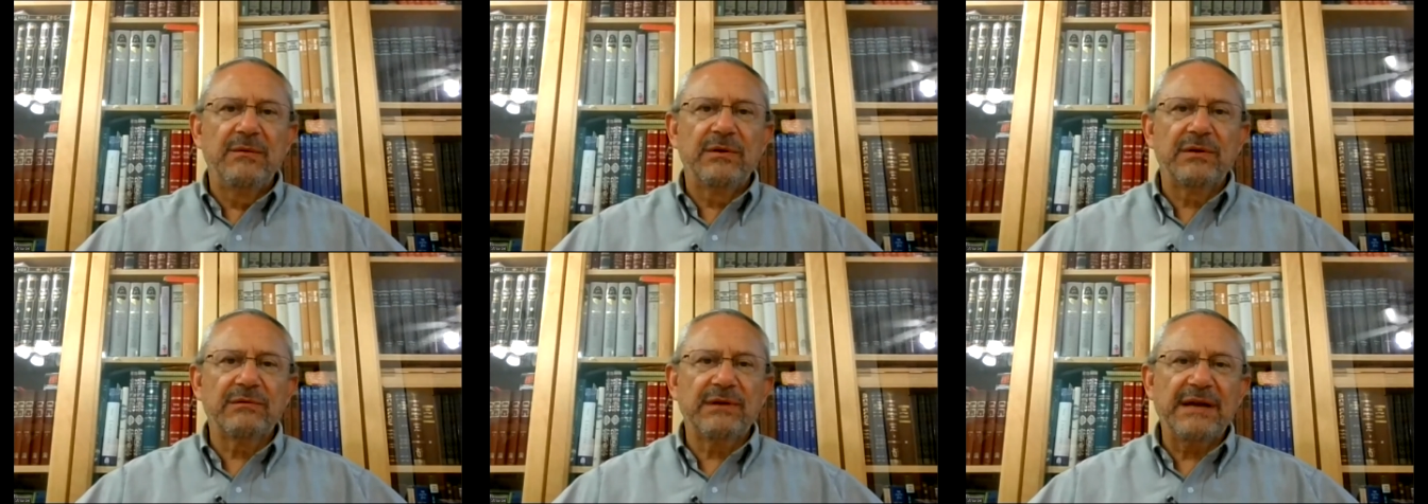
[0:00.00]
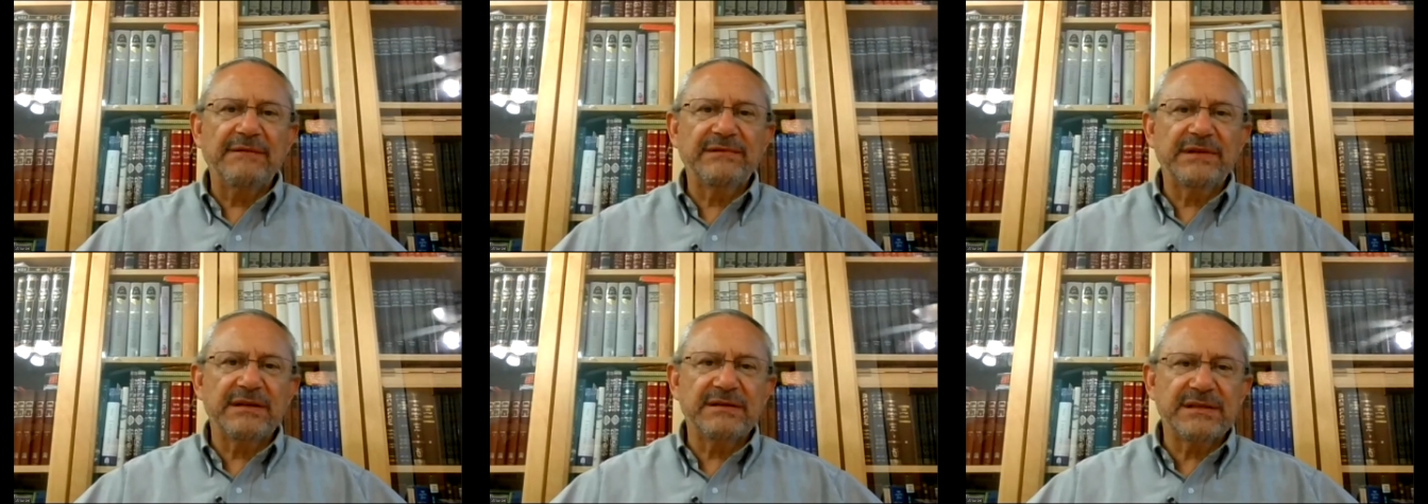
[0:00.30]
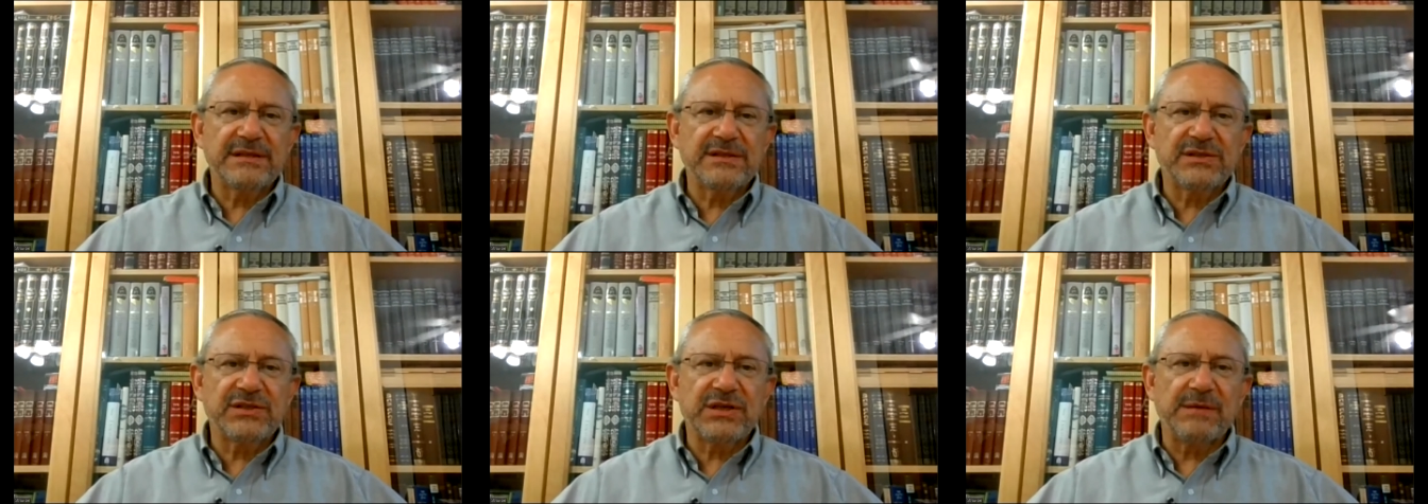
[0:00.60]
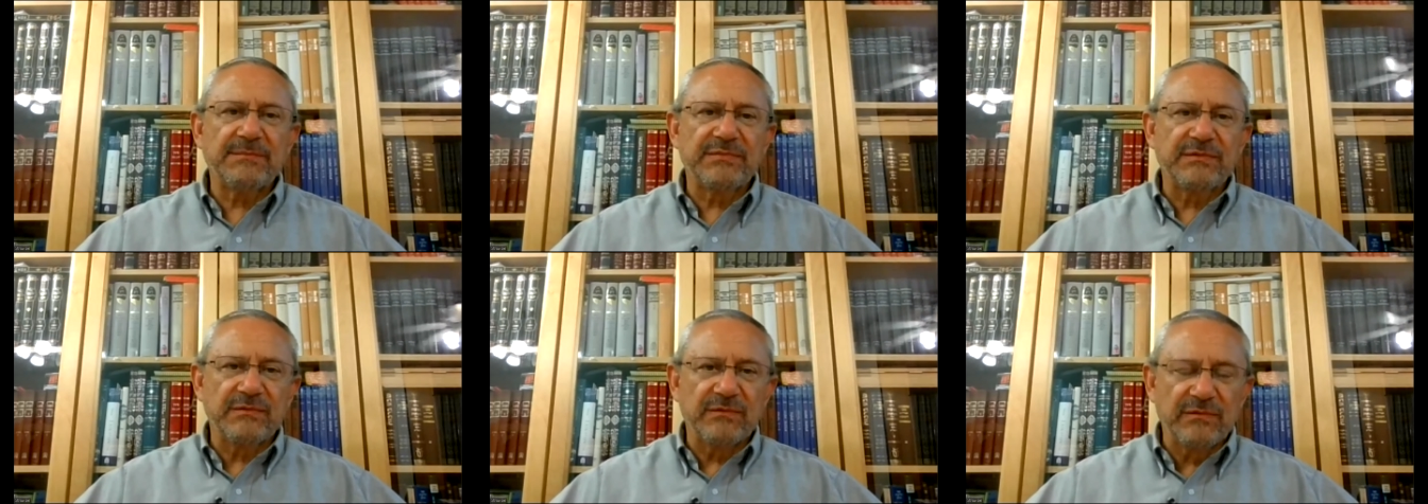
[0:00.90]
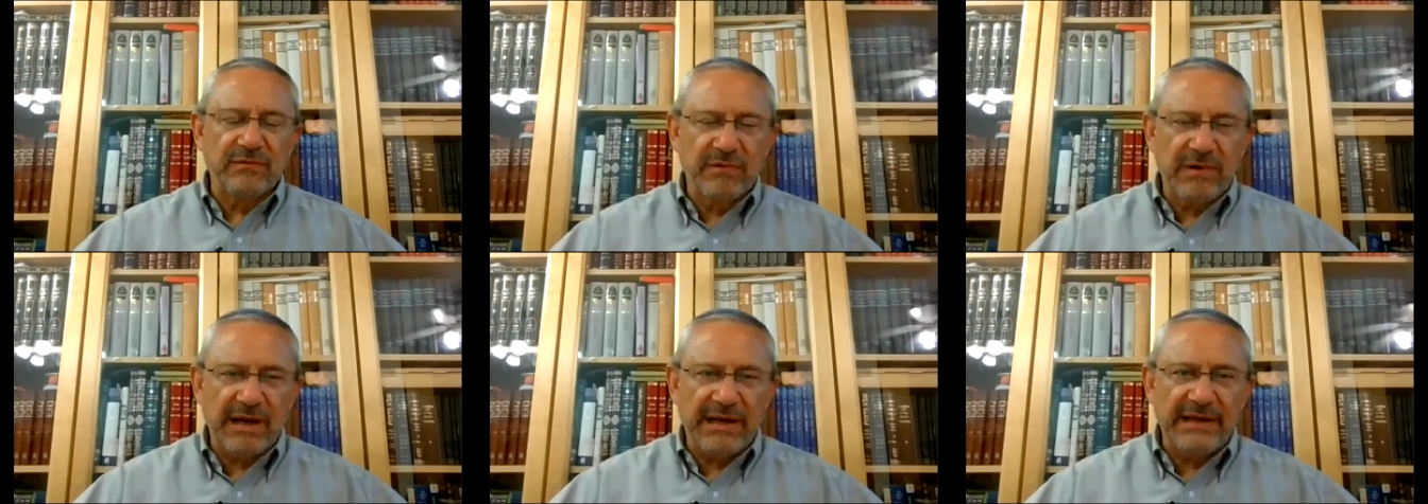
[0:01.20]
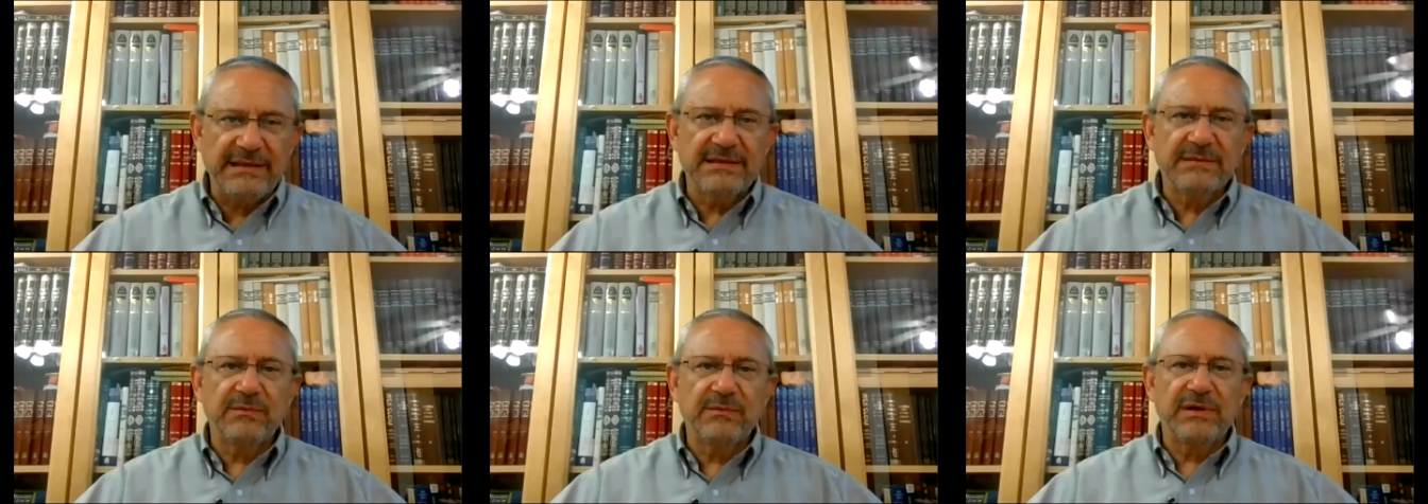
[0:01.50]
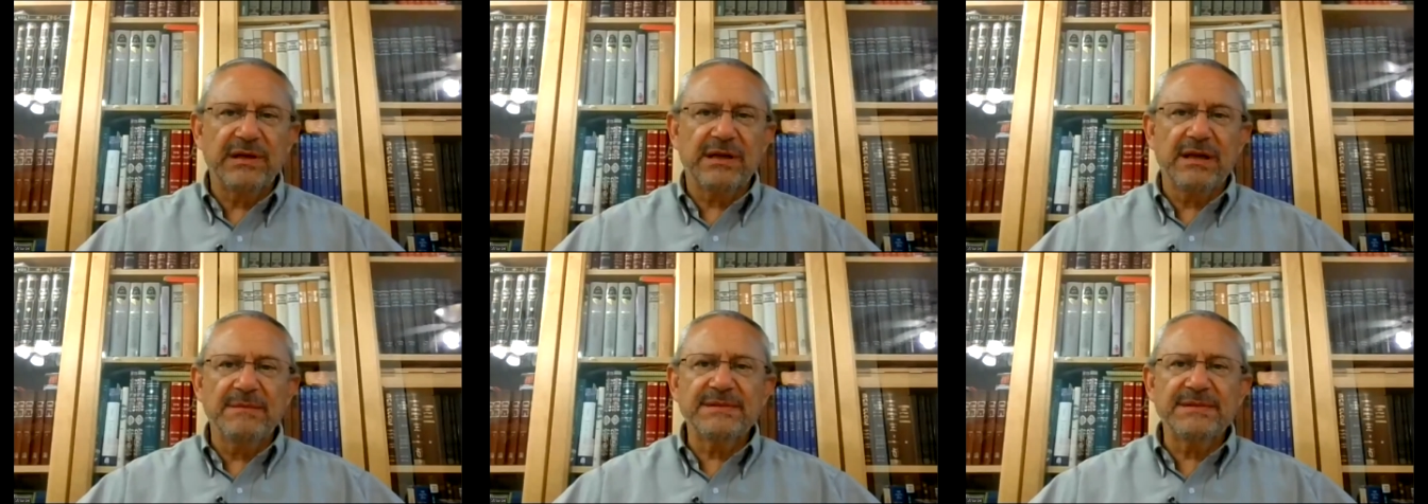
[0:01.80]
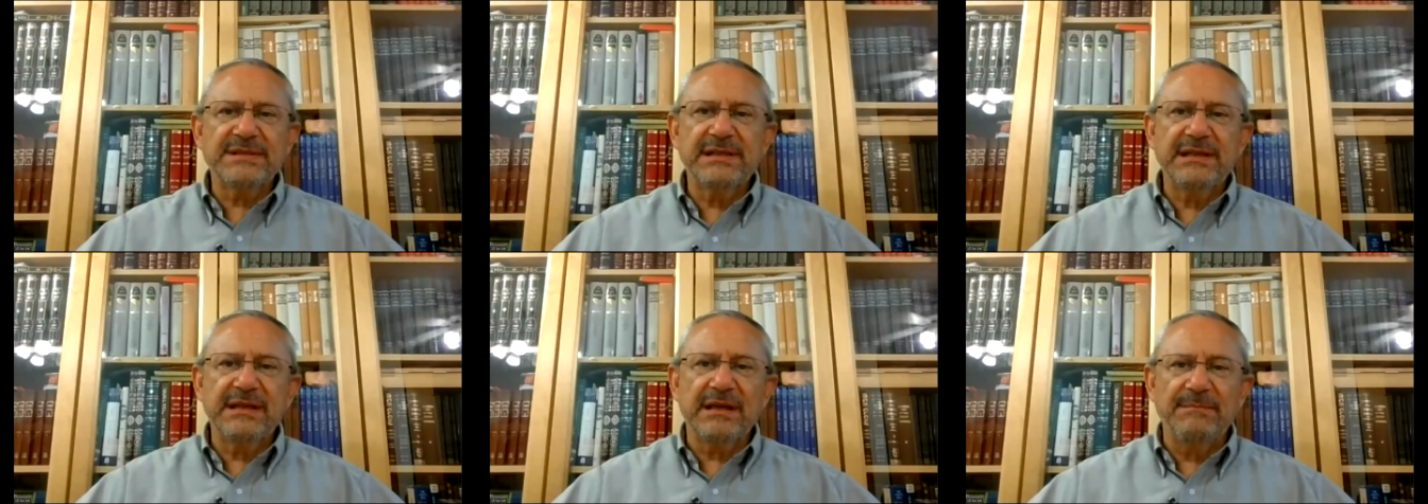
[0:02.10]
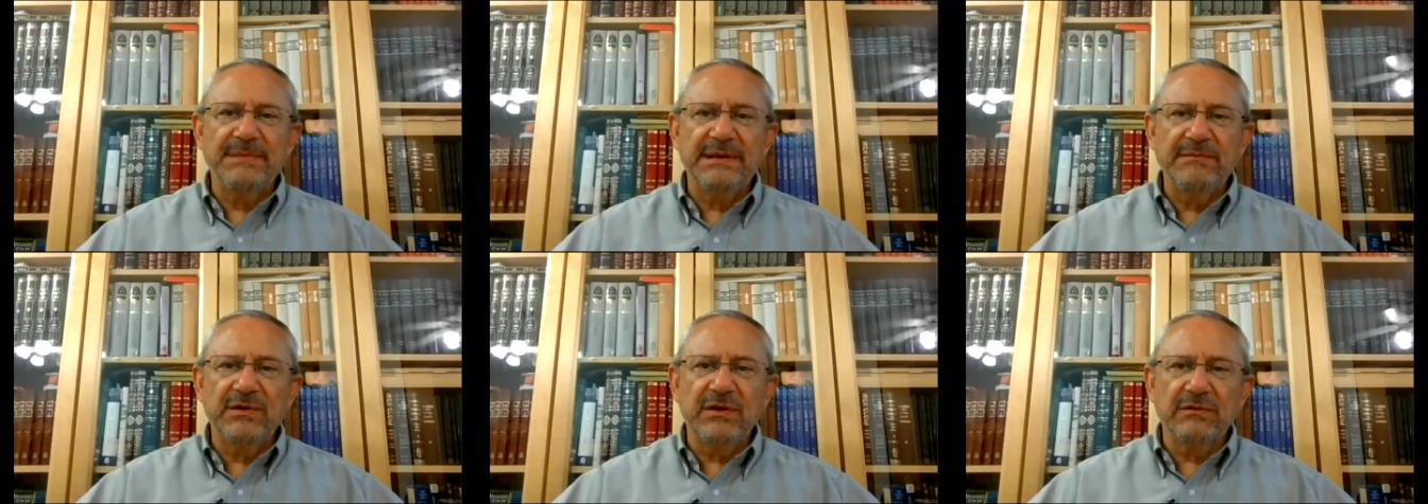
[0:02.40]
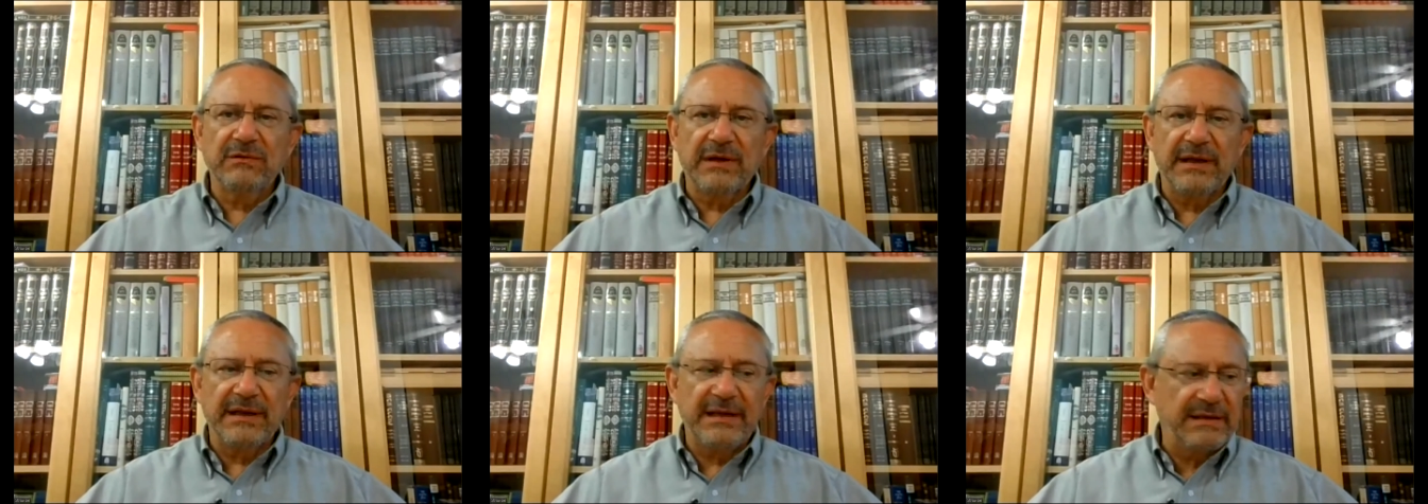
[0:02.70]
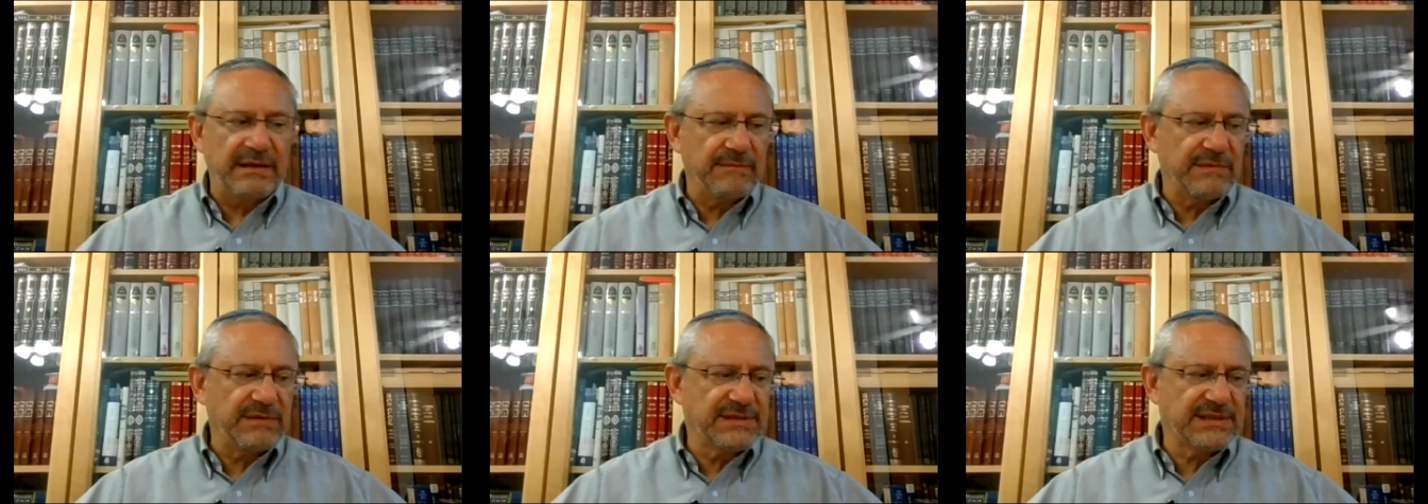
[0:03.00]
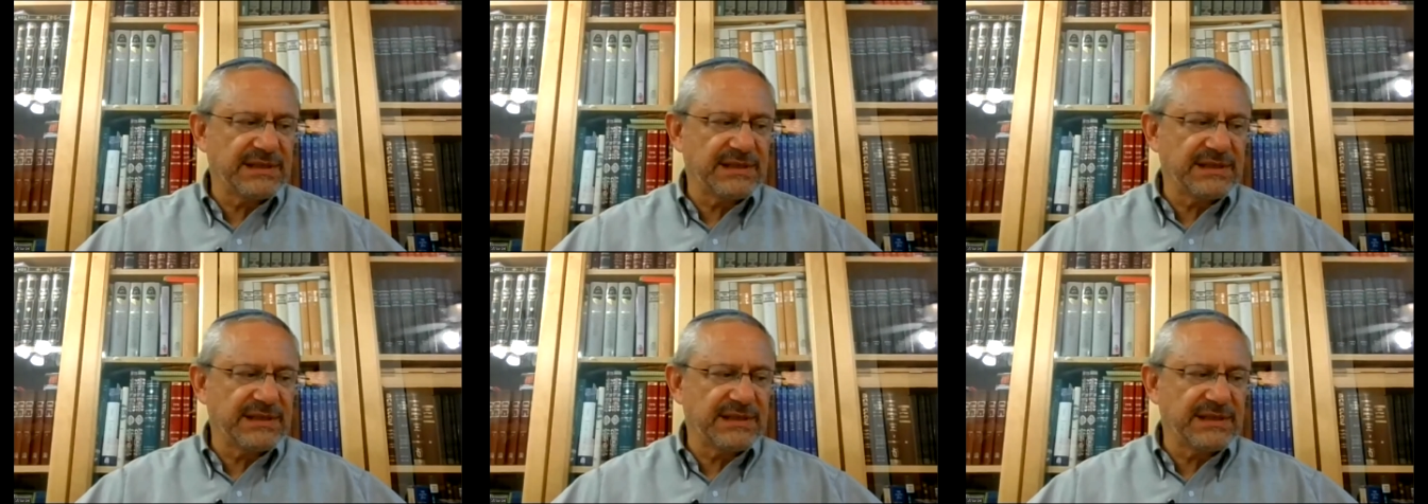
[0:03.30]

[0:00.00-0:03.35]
when Rav does his job right, when it comes to the Yamim Noraim,